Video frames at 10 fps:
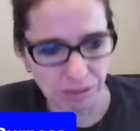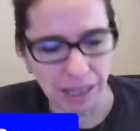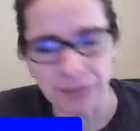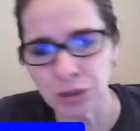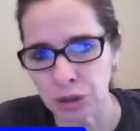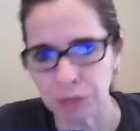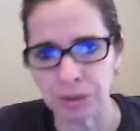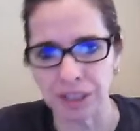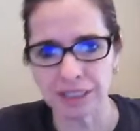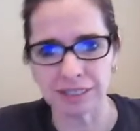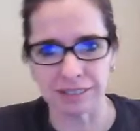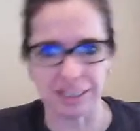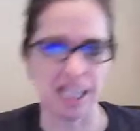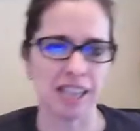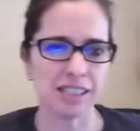live stream this
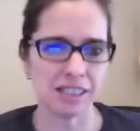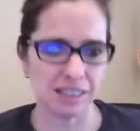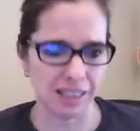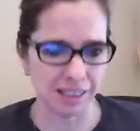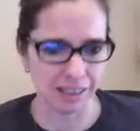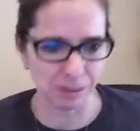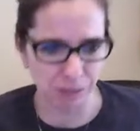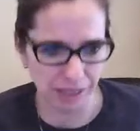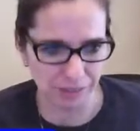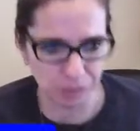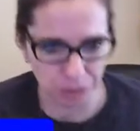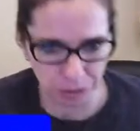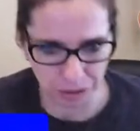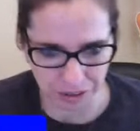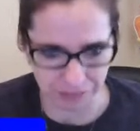test and then we have a
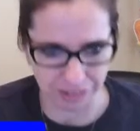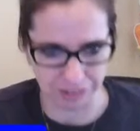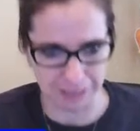recording of it,